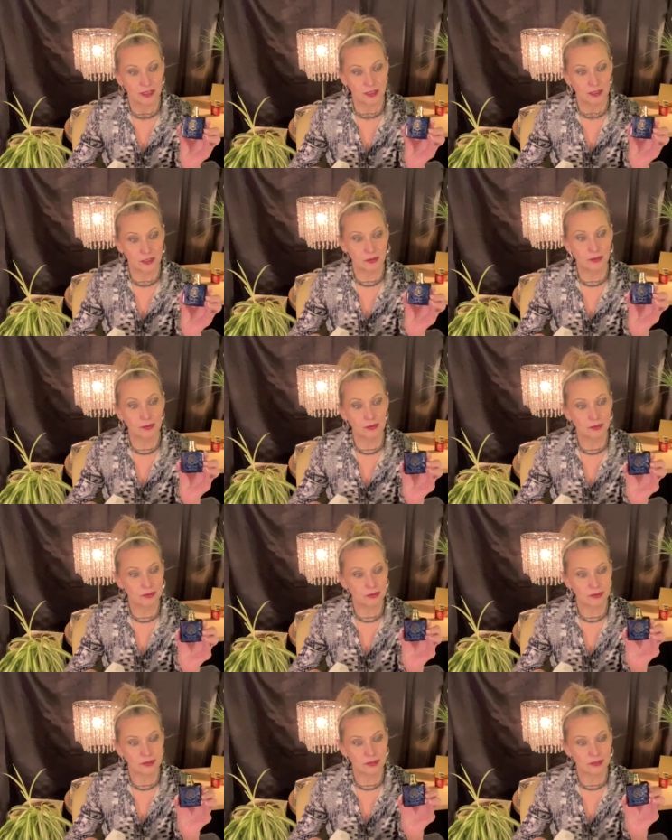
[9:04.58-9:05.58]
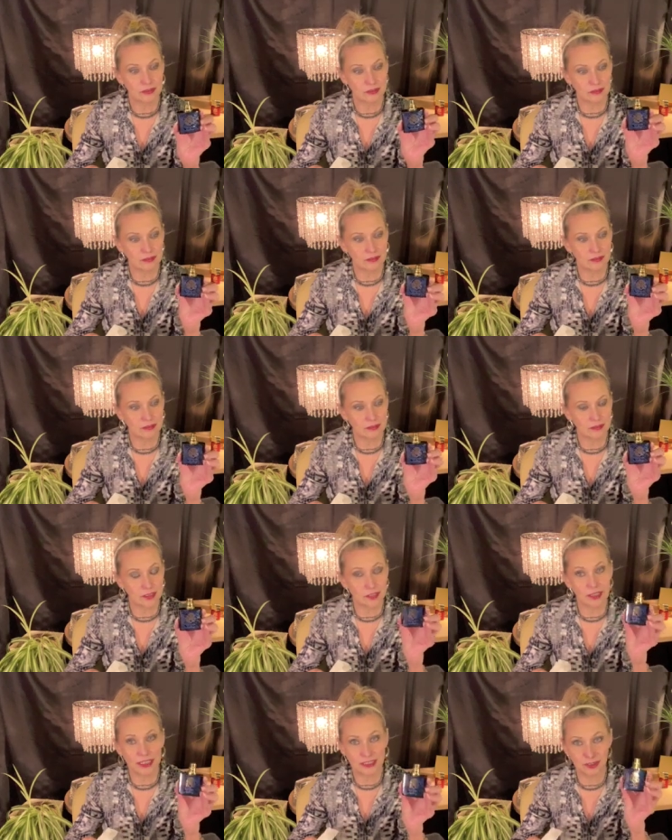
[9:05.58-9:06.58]
You
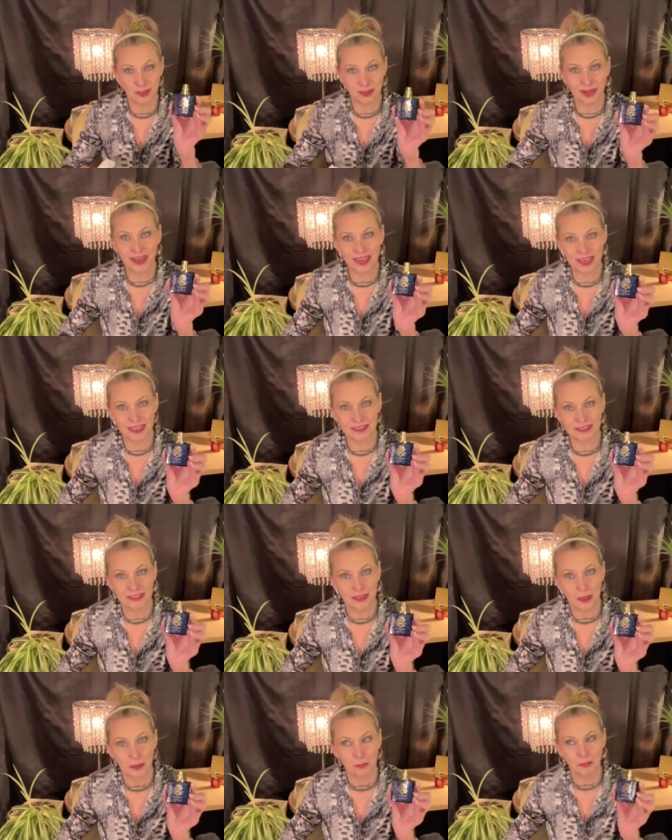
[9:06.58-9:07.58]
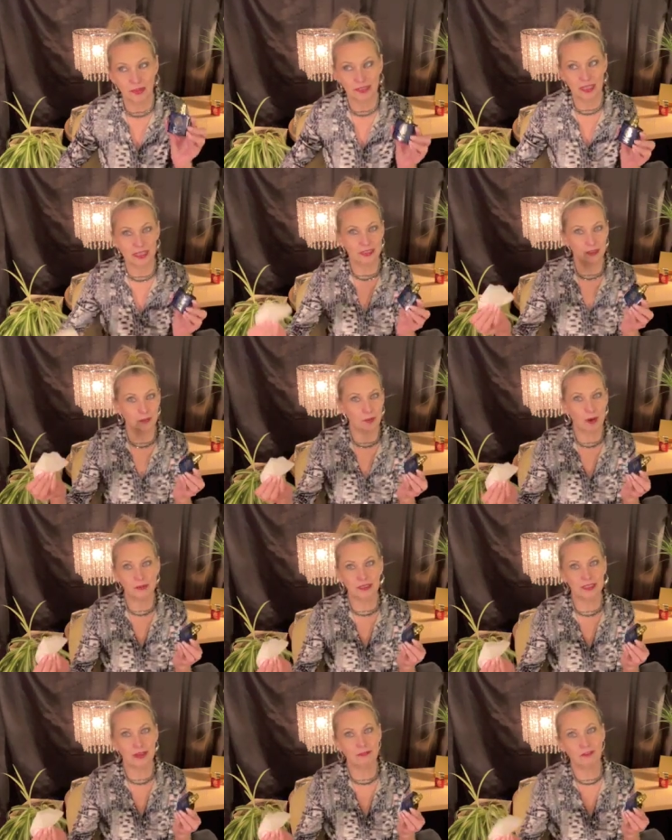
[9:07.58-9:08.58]
get to try it, but then you'll
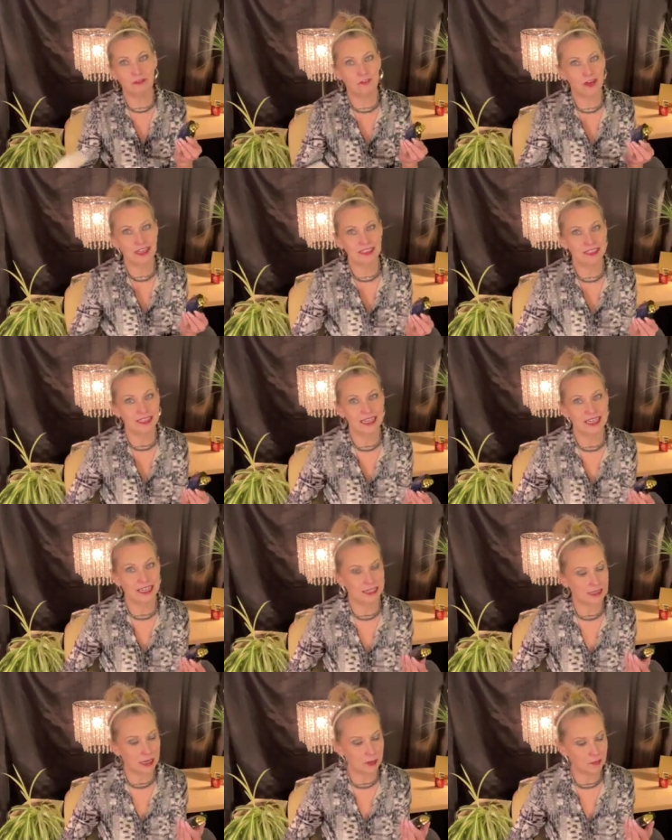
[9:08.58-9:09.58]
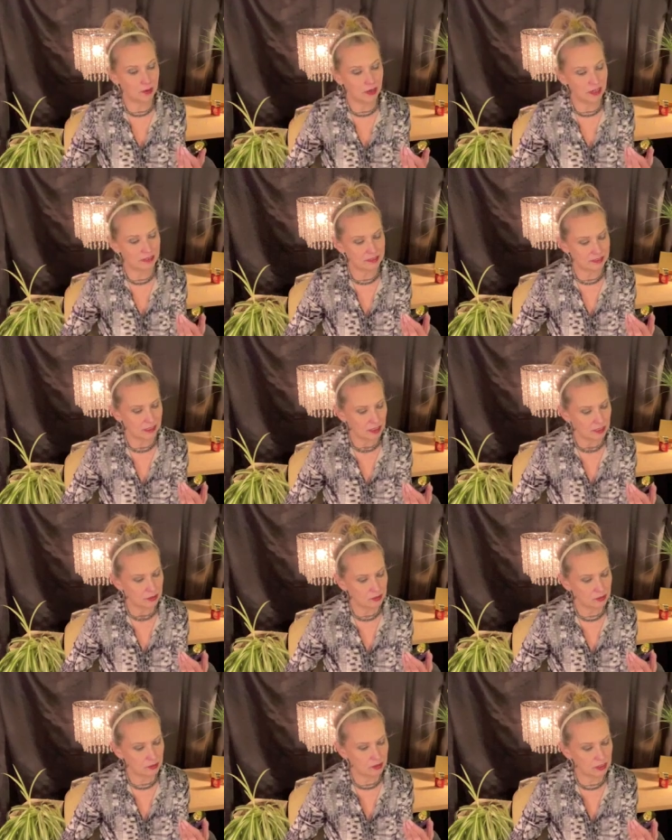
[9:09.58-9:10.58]
probably never find it again at that price.
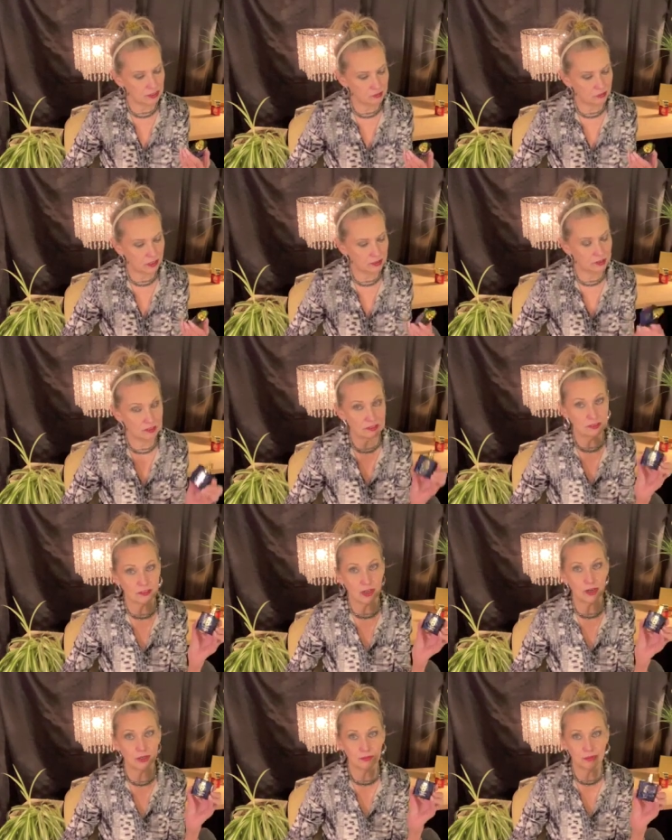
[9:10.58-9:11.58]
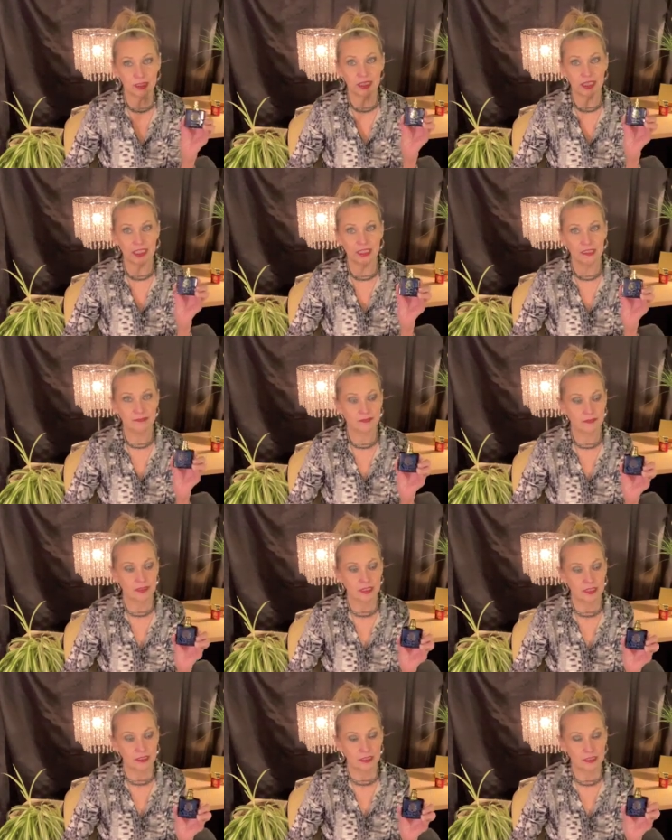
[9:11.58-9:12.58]
So these fragrances are really,
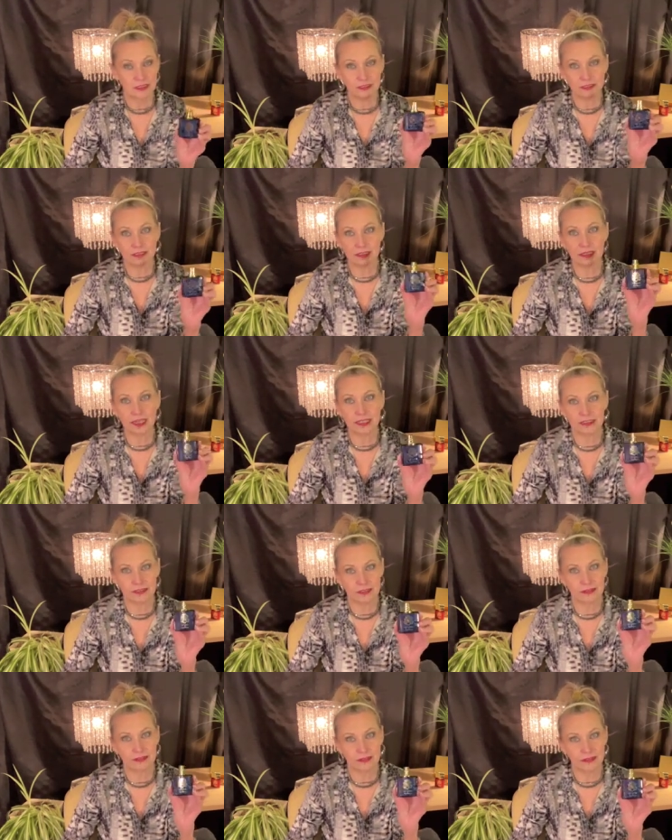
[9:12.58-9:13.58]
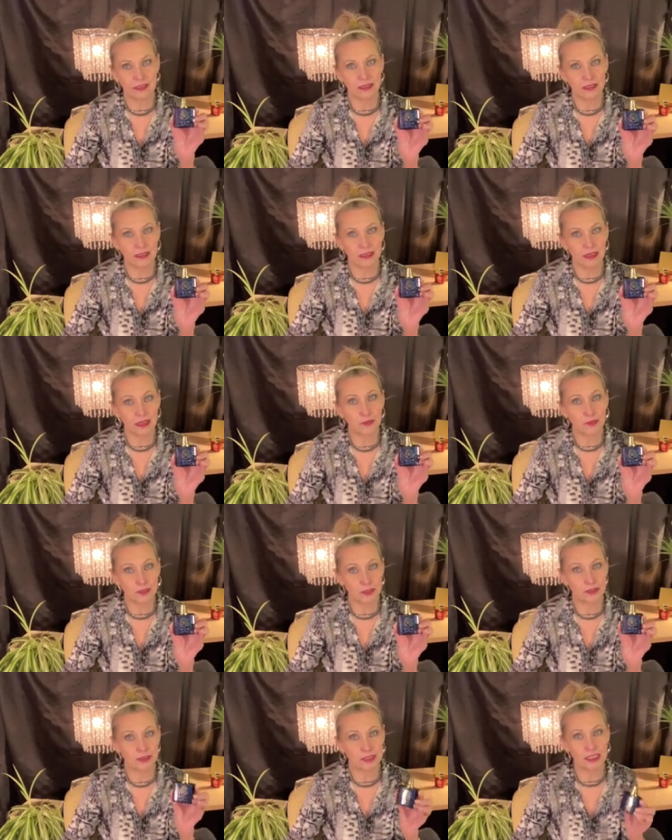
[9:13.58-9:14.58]
this is a nice
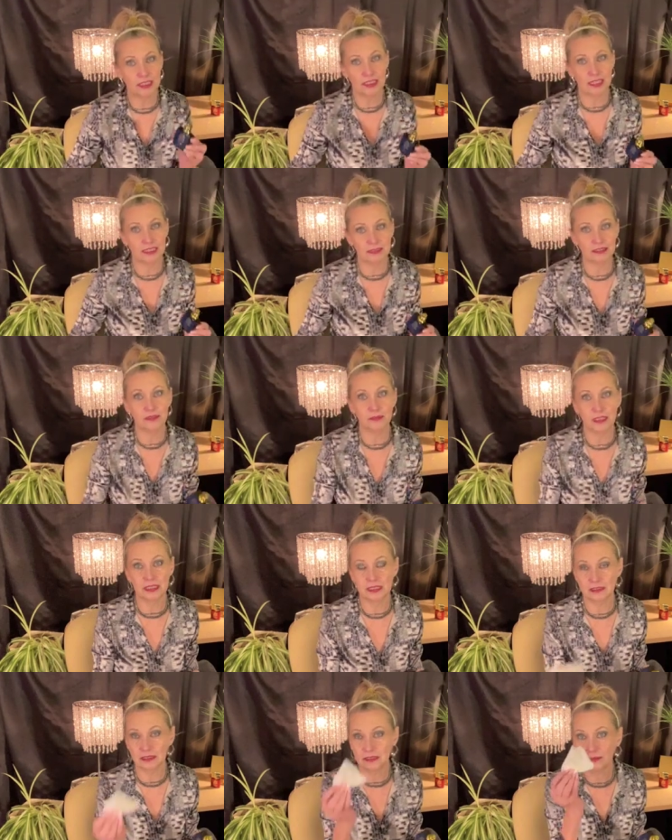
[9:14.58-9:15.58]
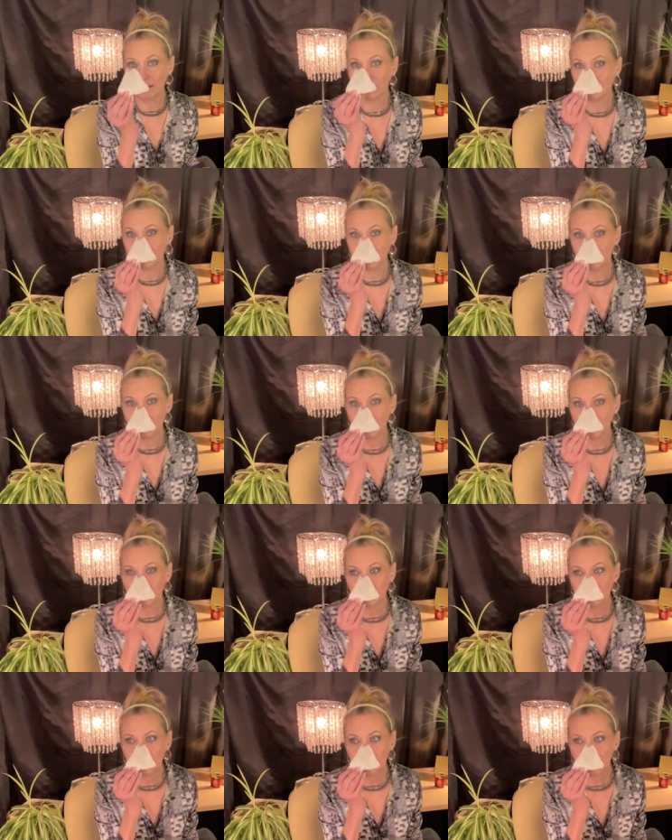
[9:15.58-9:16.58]
opportunity to get some of these.
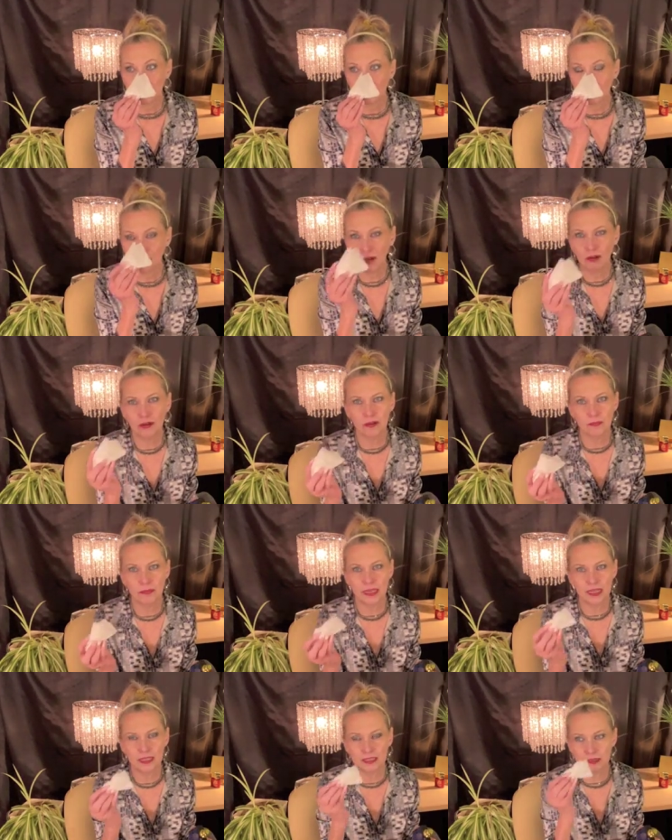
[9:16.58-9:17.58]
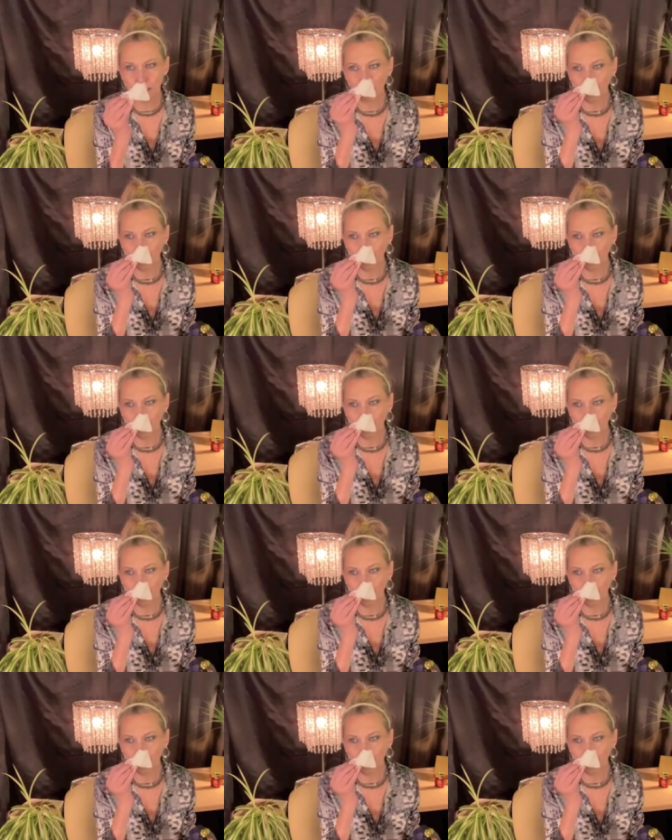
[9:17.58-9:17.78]
Oh man.